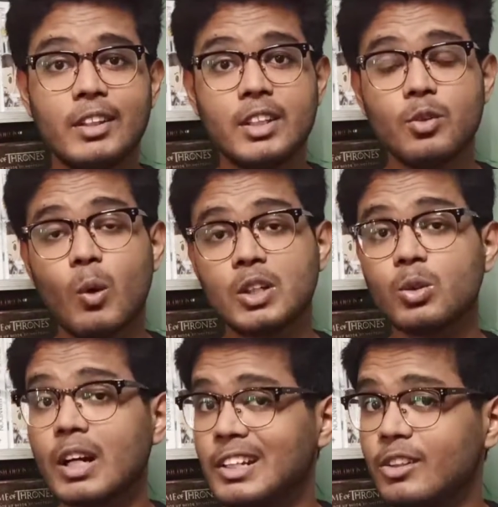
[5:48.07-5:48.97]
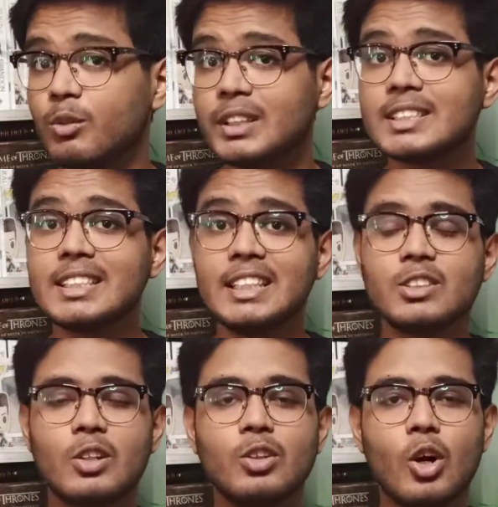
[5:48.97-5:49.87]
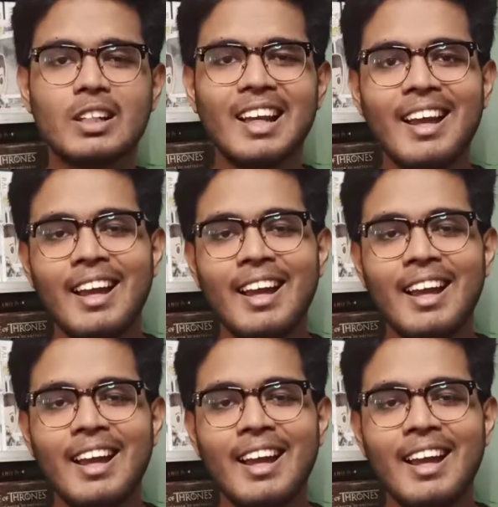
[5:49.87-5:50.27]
whether you want to continue with the series or not.